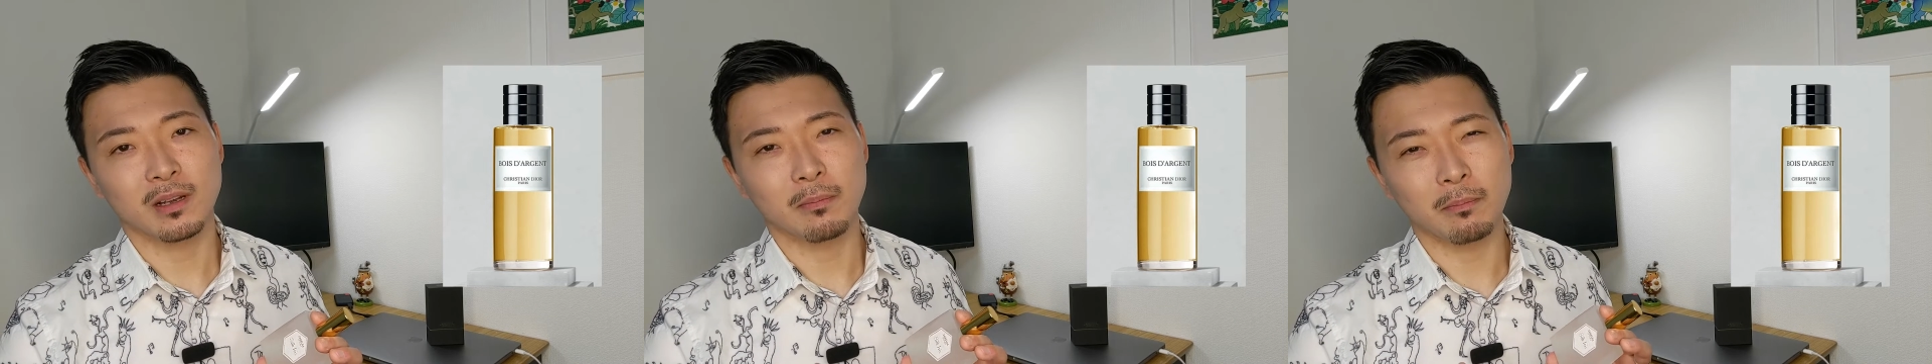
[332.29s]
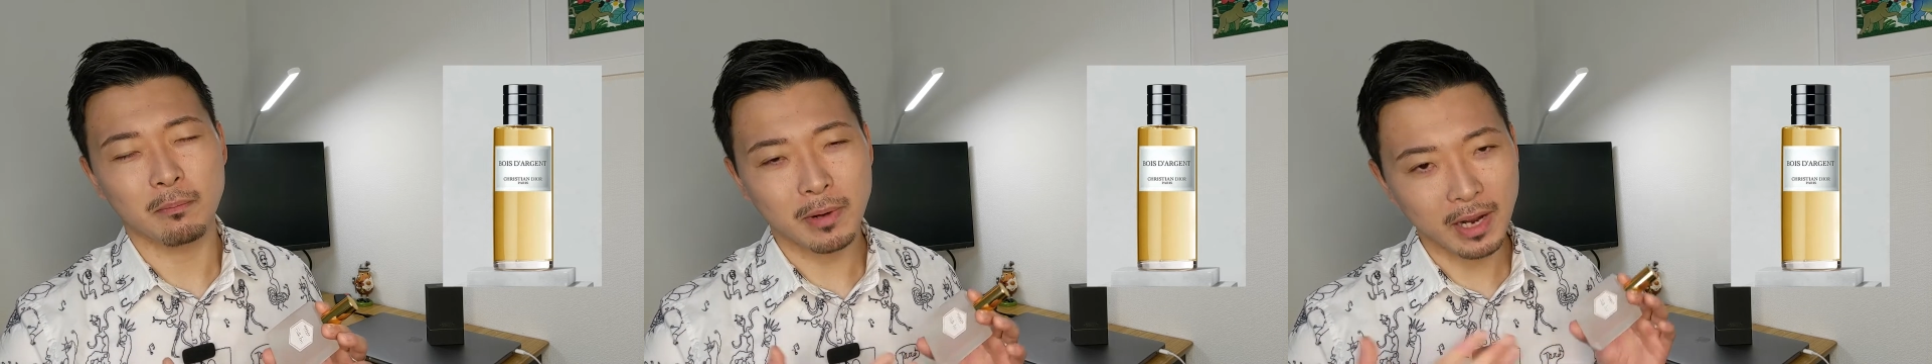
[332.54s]

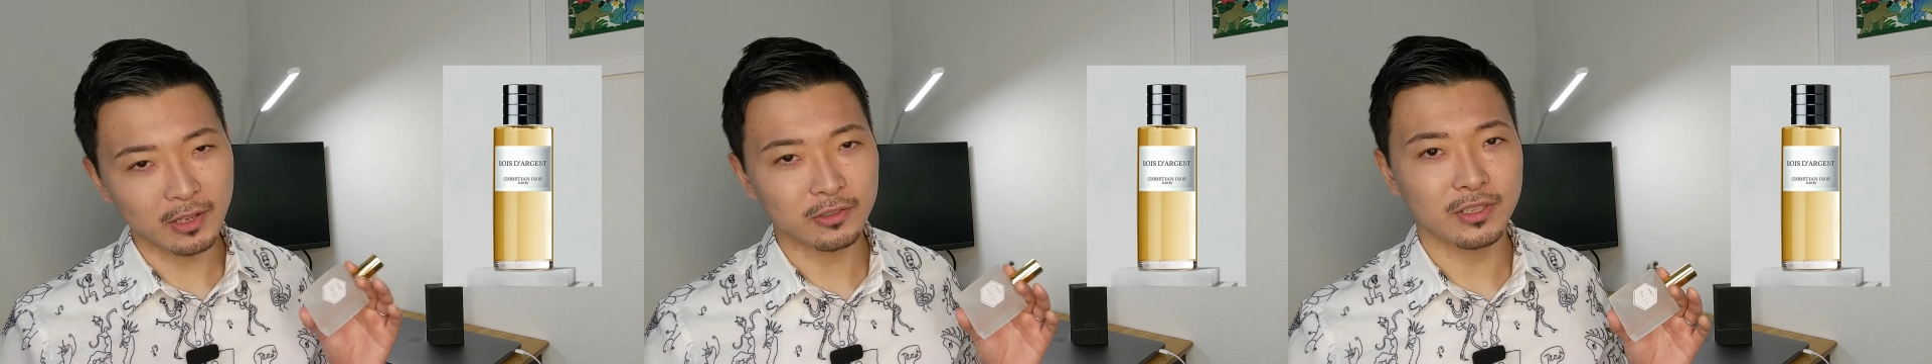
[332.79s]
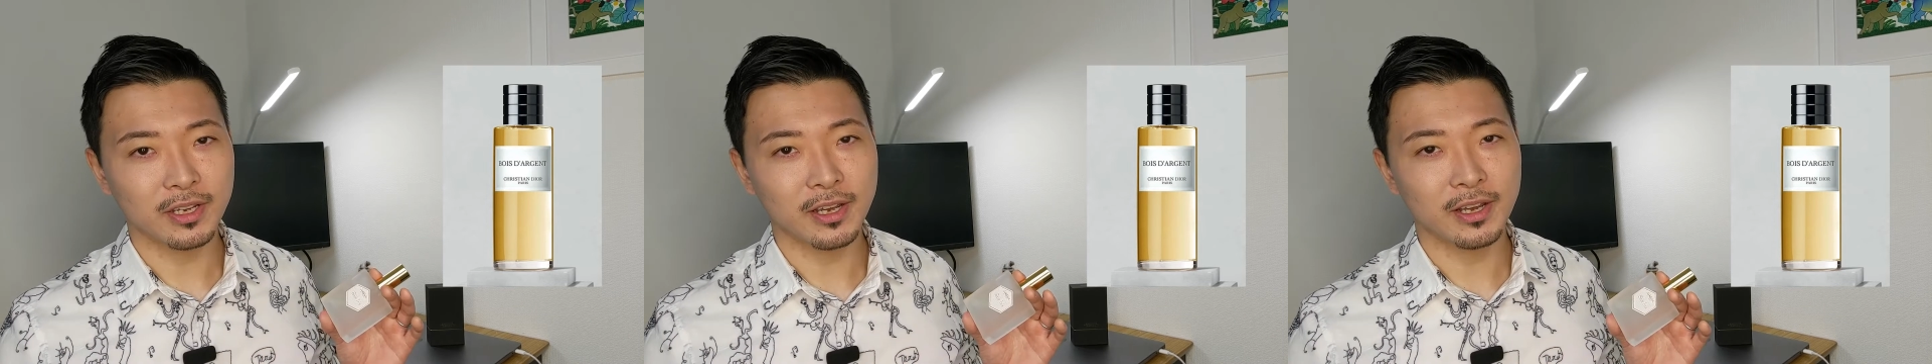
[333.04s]
miles
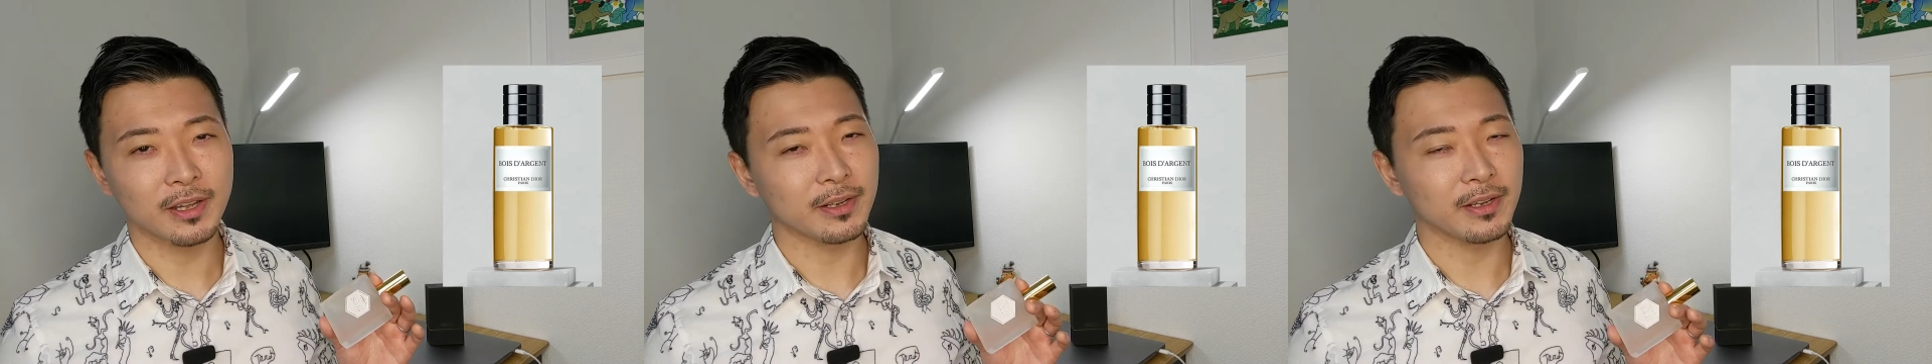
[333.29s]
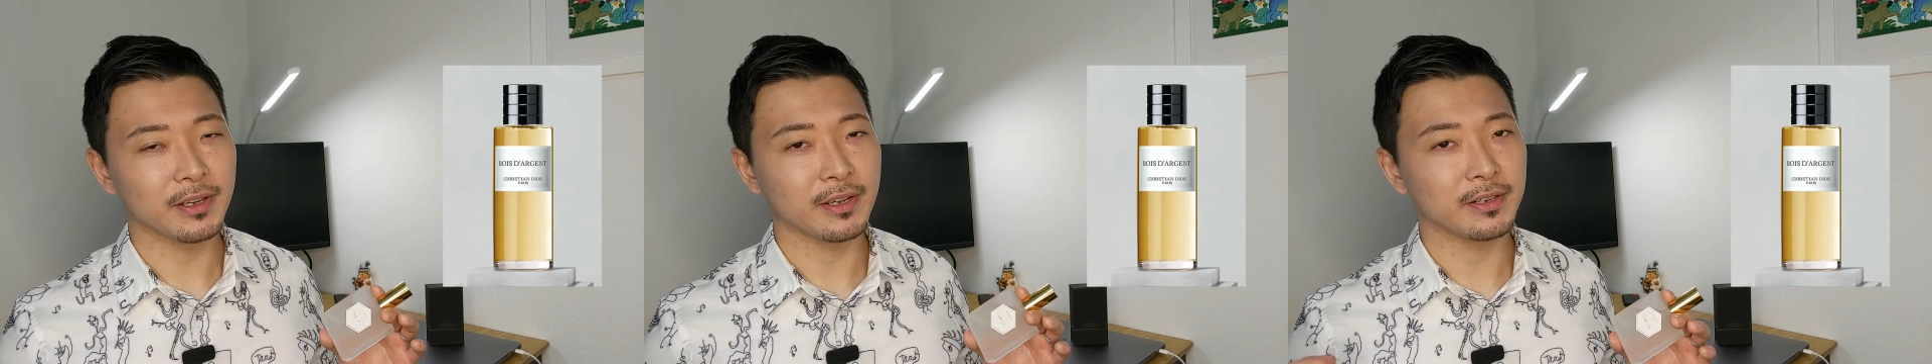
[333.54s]

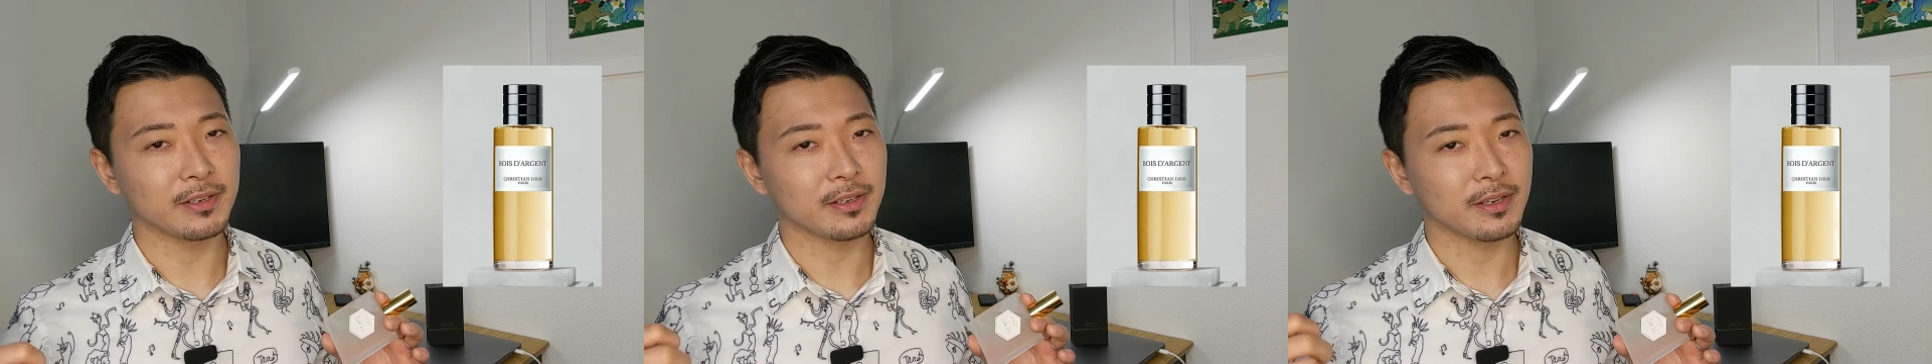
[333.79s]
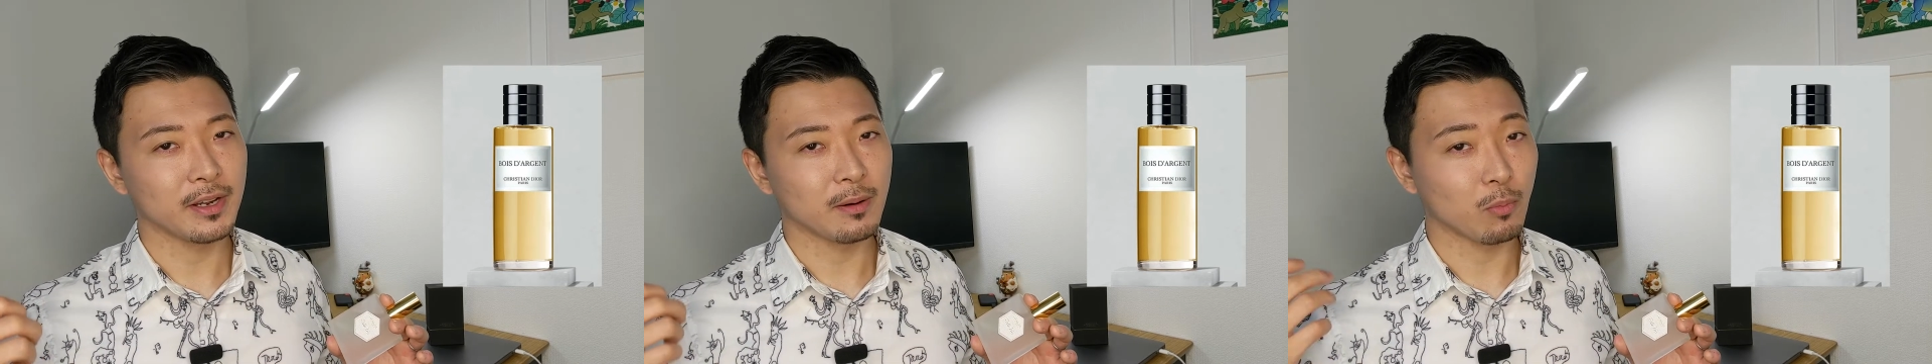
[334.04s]
ahead and
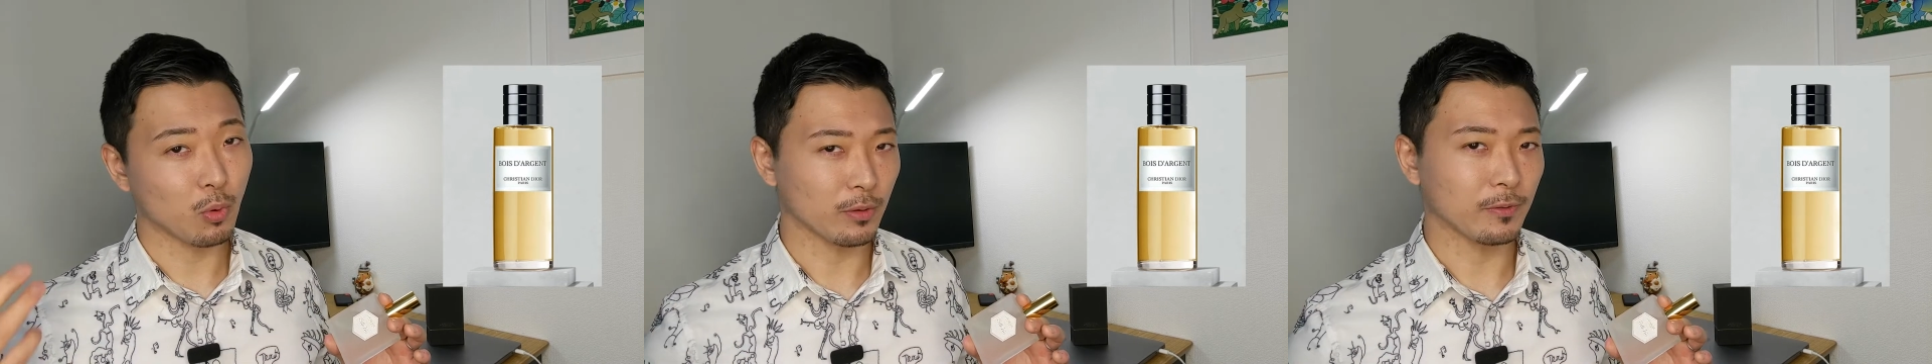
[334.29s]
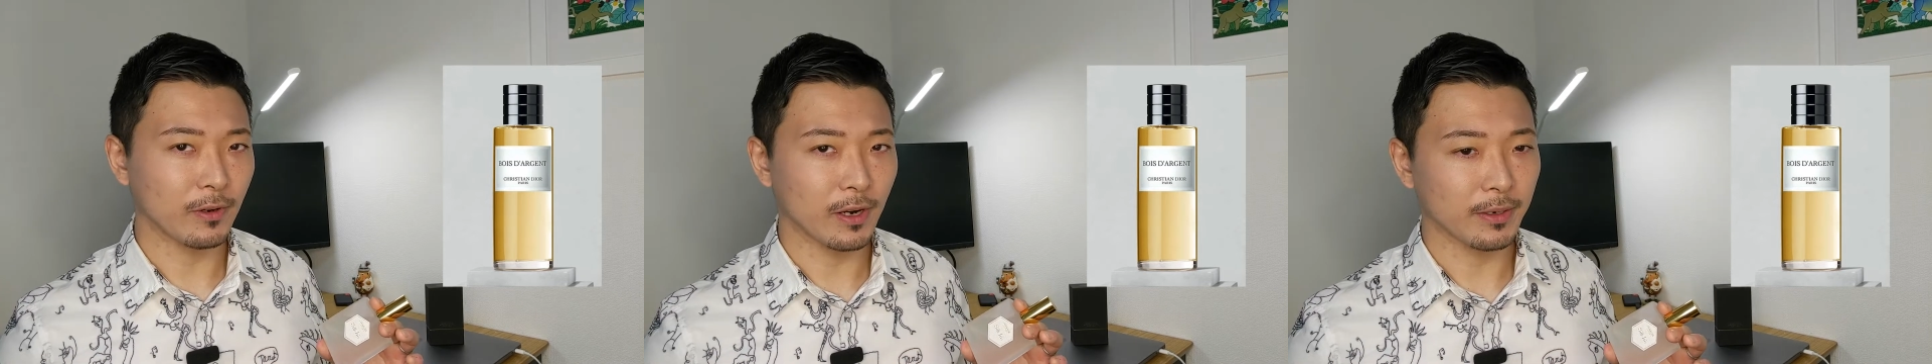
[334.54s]
more
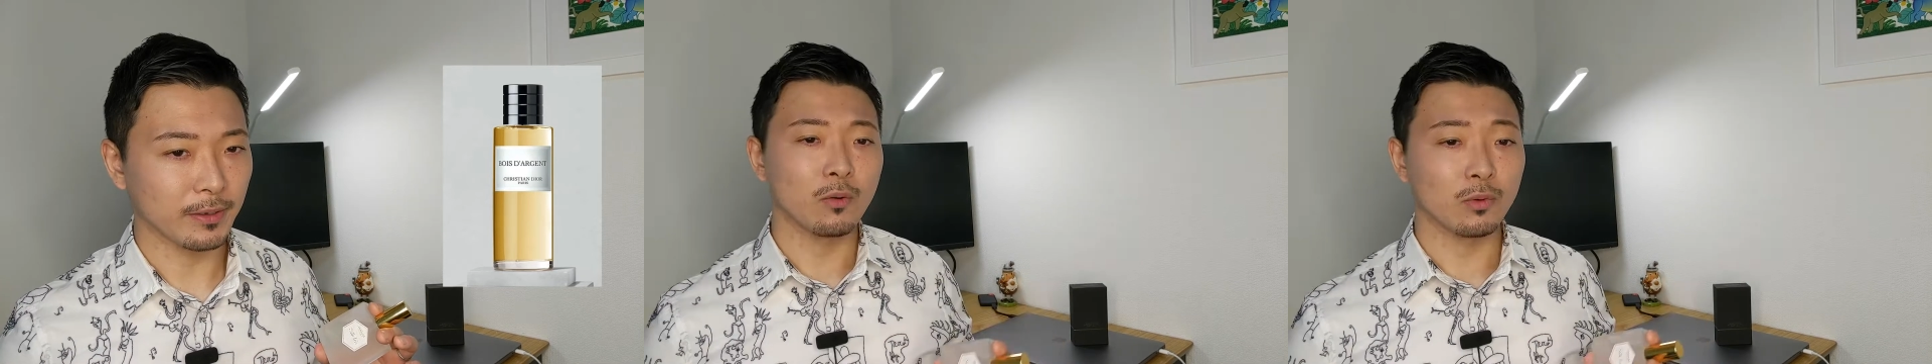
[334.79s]
refined.